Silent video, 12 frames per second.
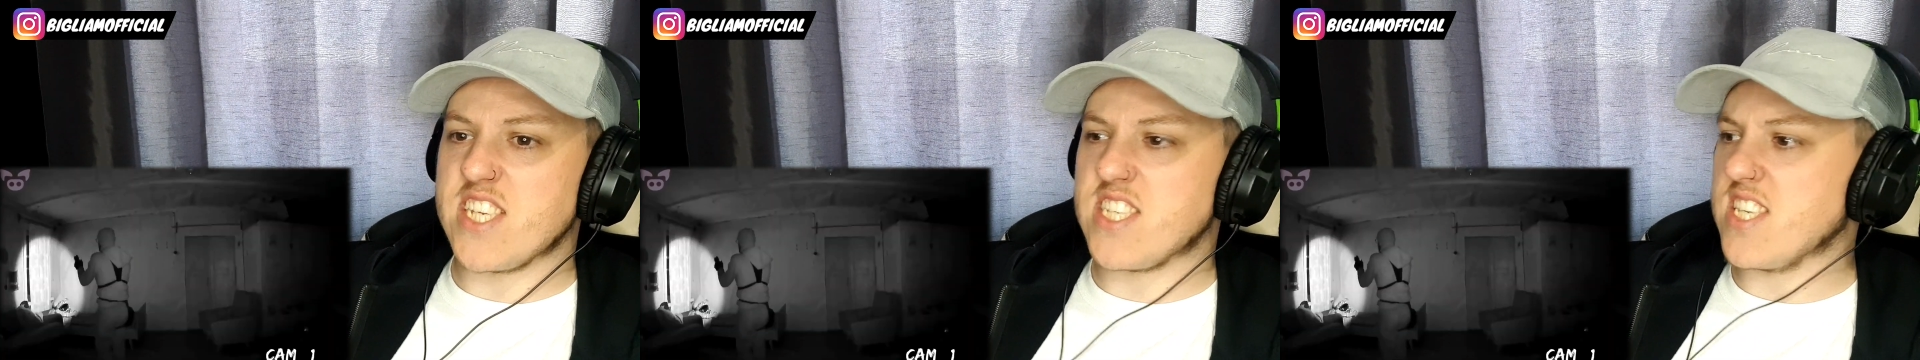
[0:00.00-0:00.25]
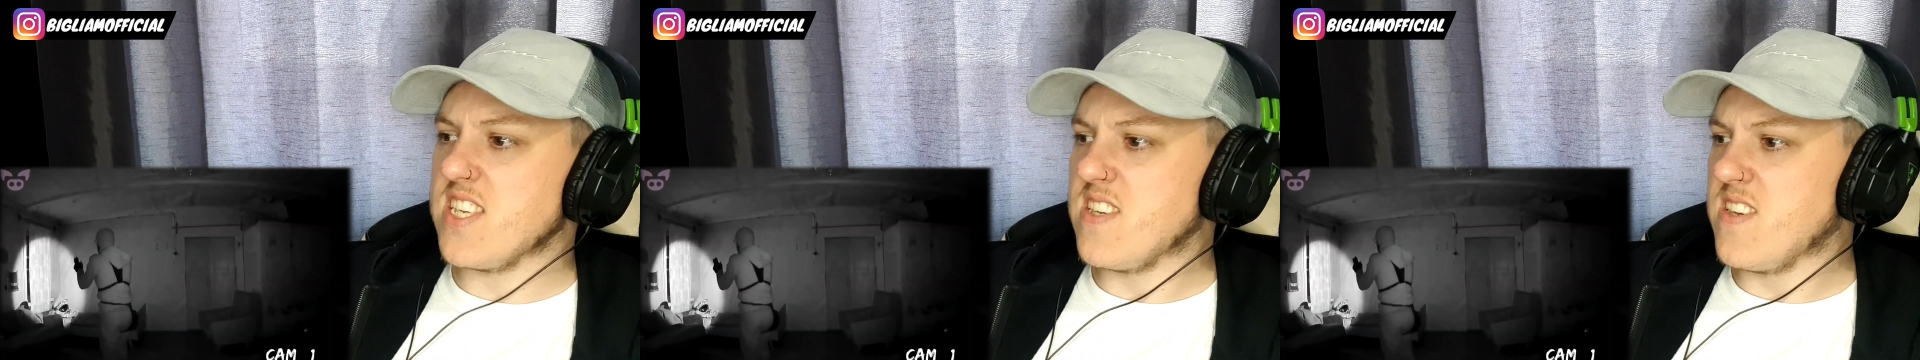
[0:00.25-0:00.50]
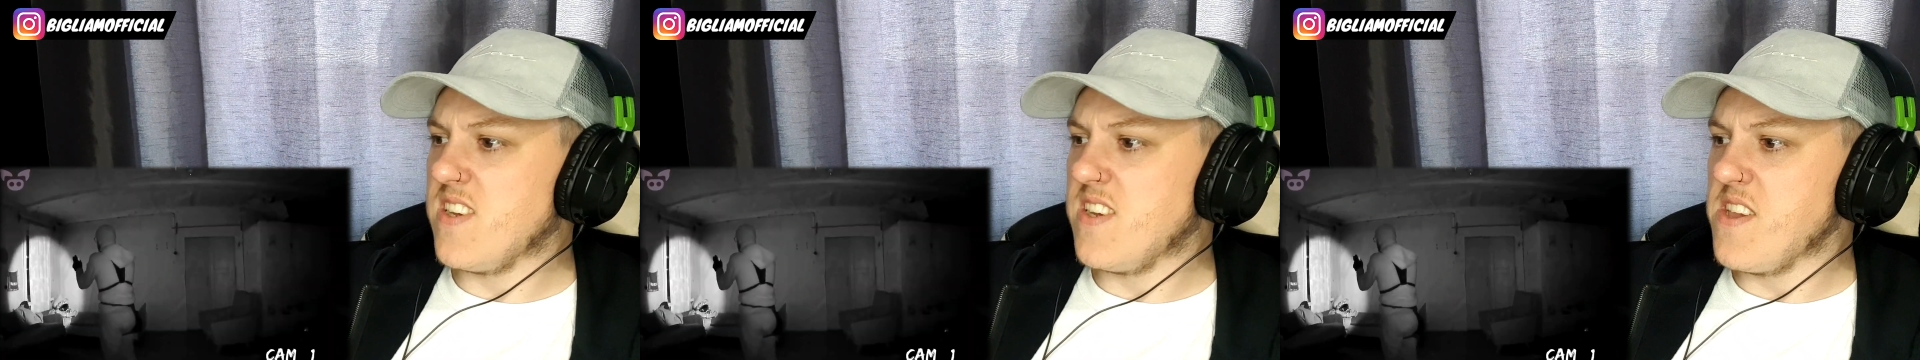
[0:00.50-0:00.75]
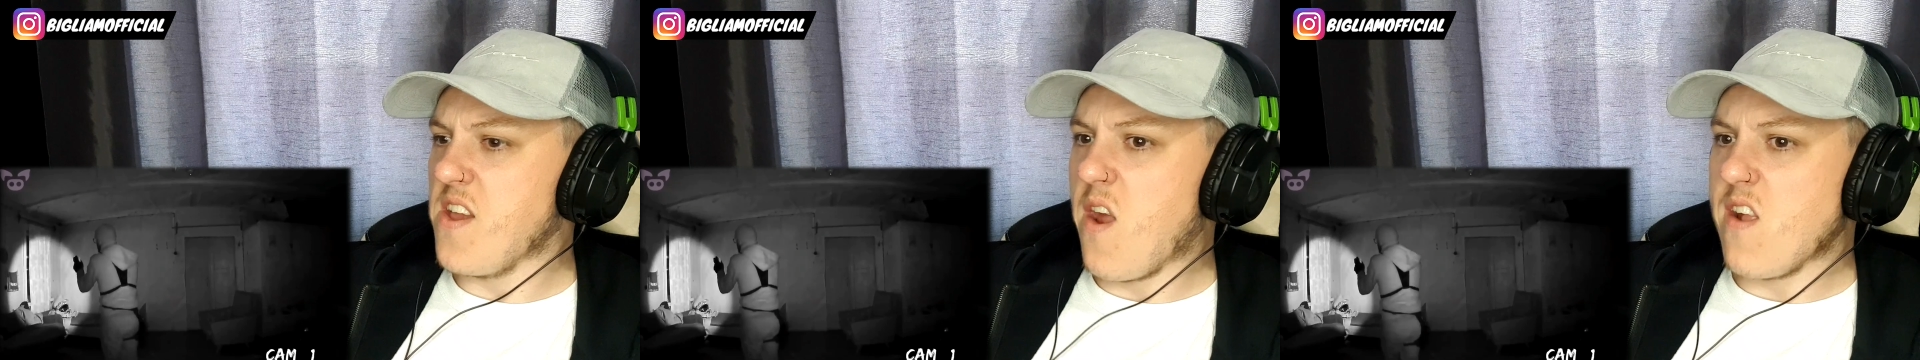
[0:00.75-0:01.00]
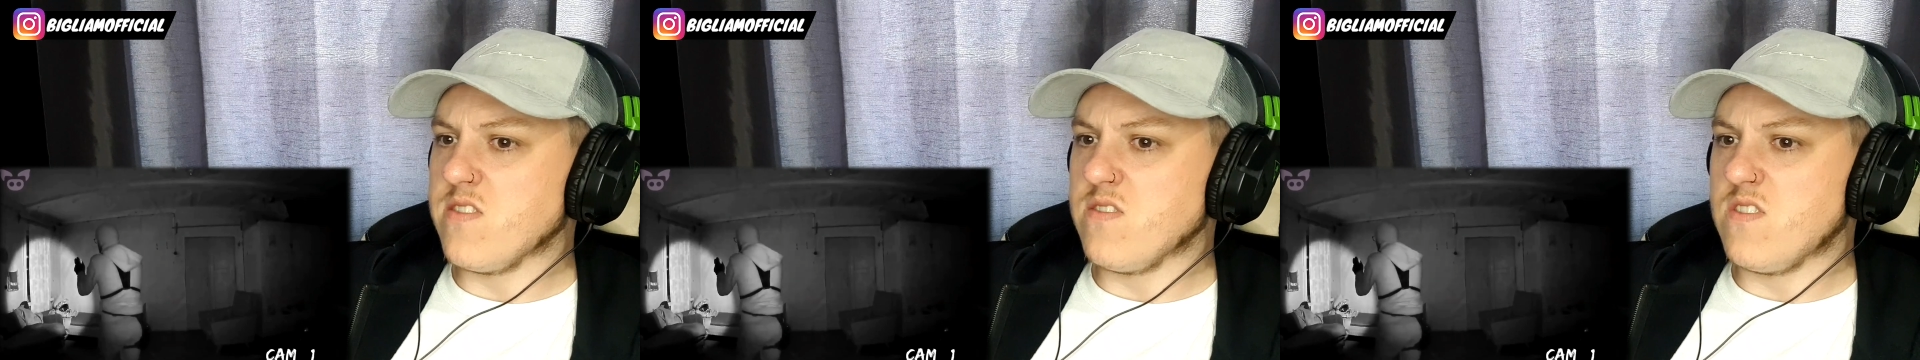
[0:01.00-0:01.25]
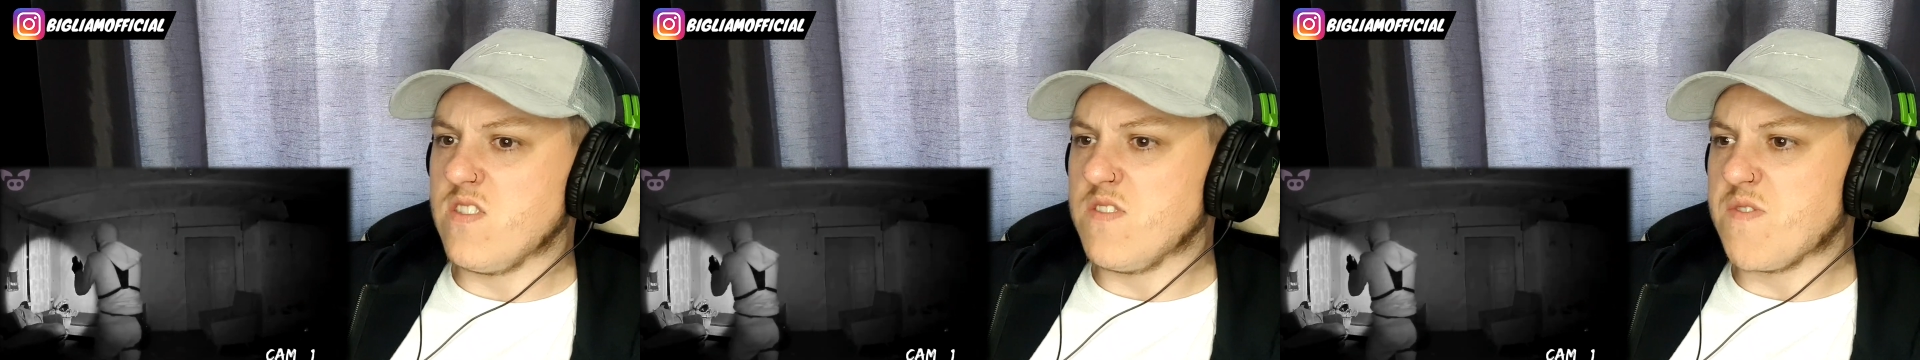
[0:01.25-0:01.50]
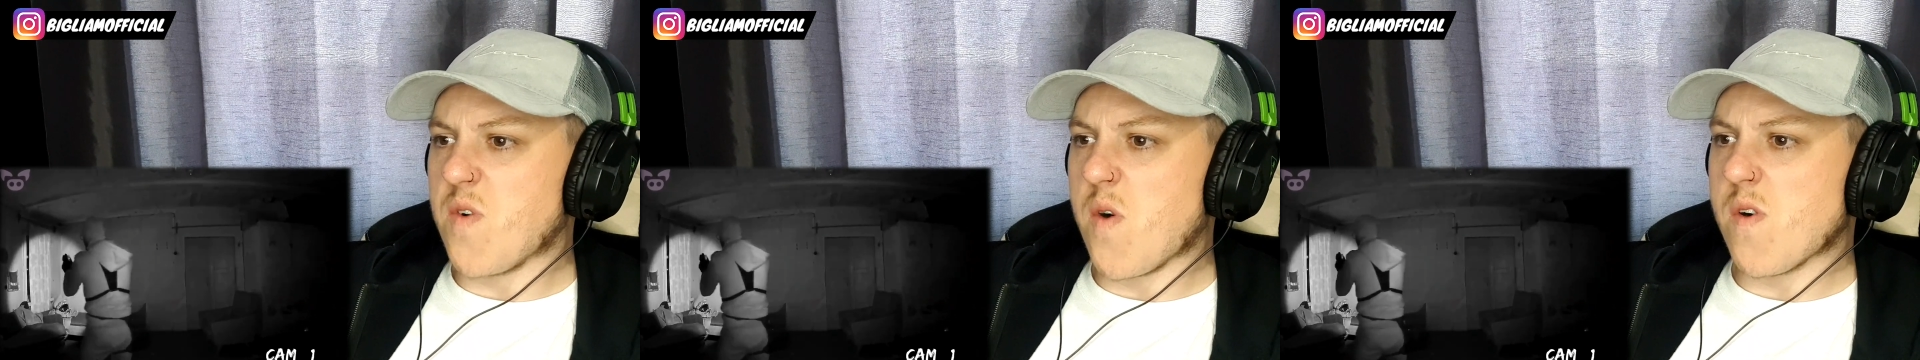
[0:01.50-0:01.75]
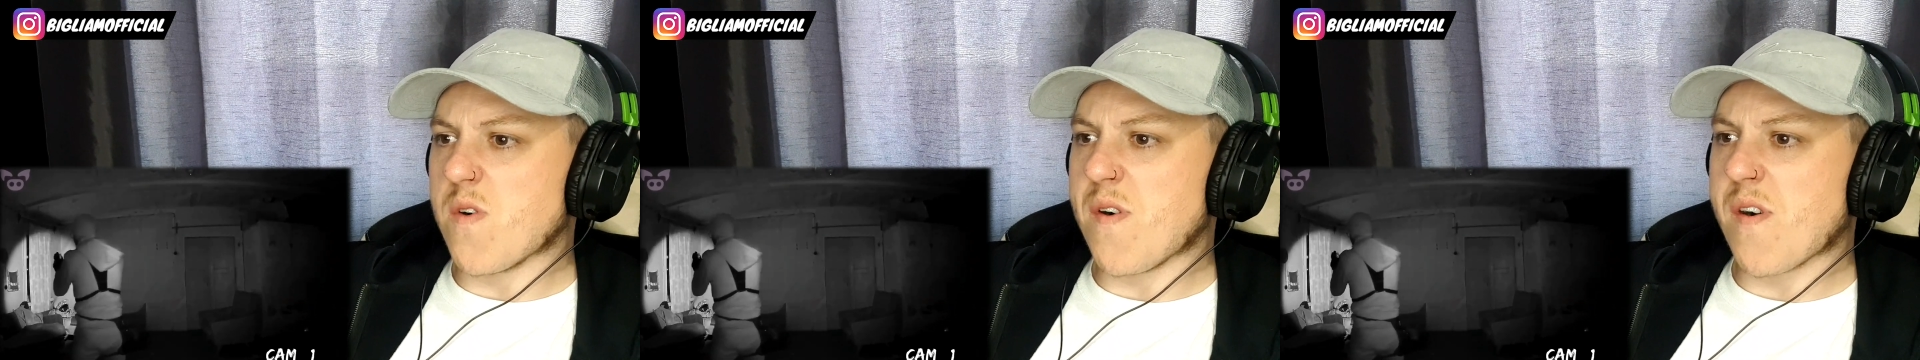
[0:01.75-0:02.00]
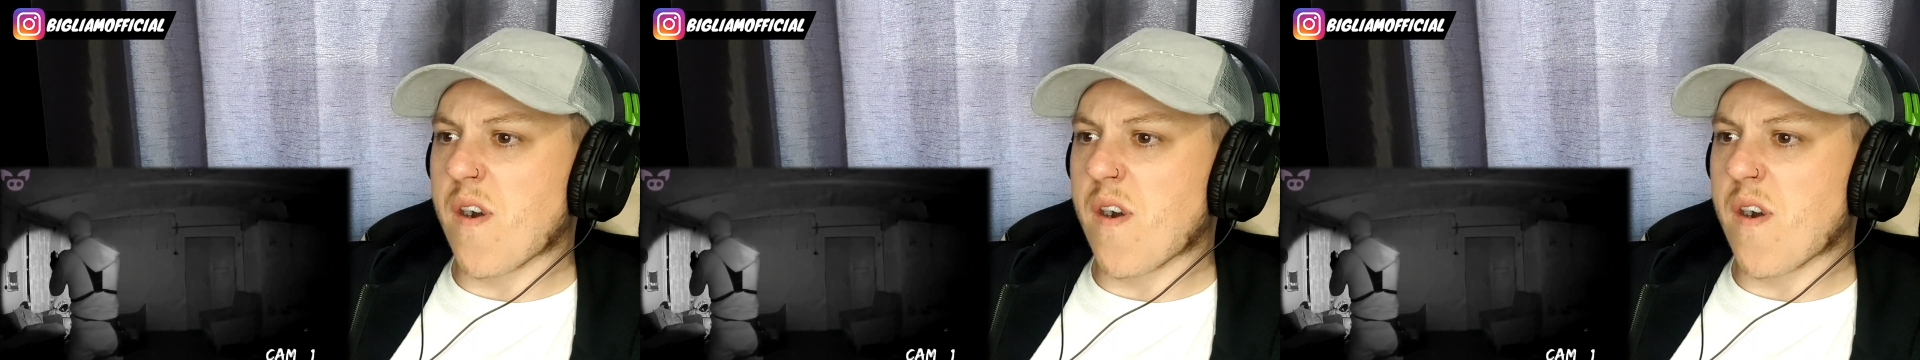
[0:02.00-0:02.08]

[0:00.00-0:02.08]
Some viewers thought that it was very strange